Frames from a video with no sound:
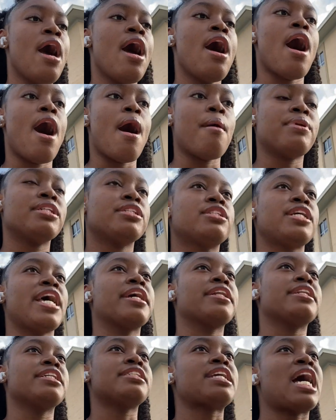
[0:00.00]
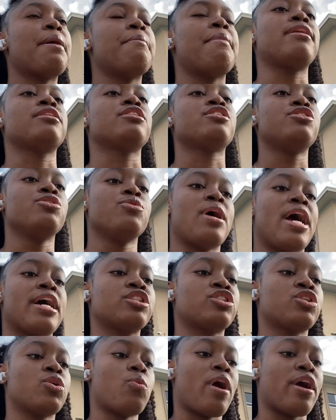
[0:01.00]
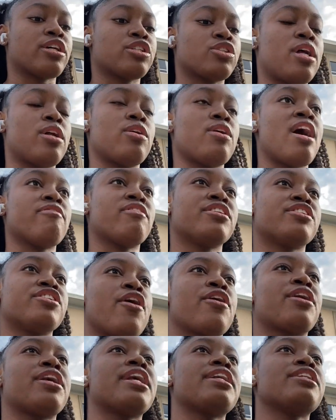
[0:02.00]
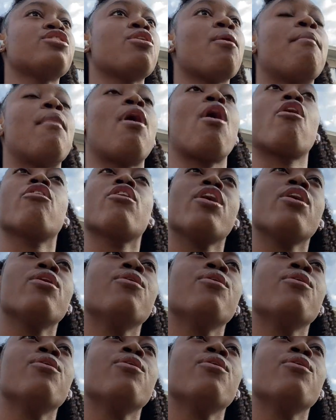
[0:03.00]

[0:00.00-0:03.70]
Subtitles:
I'm just taking this time out to do extra work so I don't have to turn it in tomorrow.